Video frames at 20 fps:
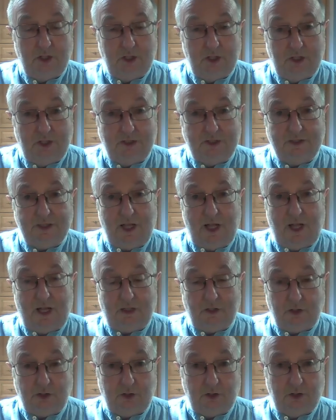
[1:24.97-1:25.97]
it's
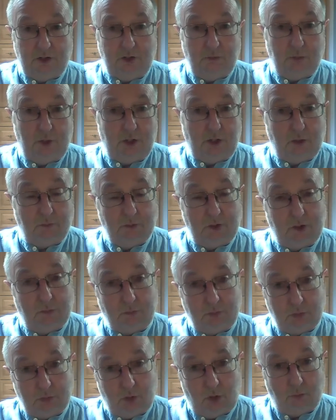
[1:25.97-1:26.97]
actually becoming a
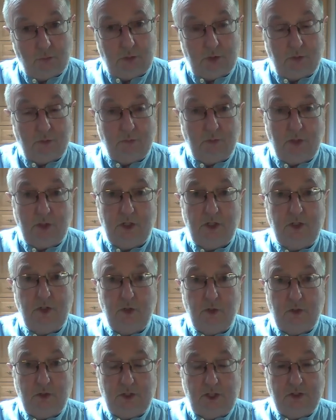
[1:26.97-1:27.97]
problem in
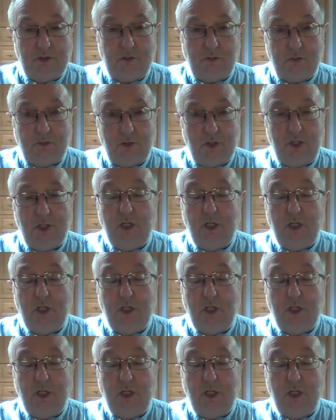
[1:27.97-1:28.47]
your life,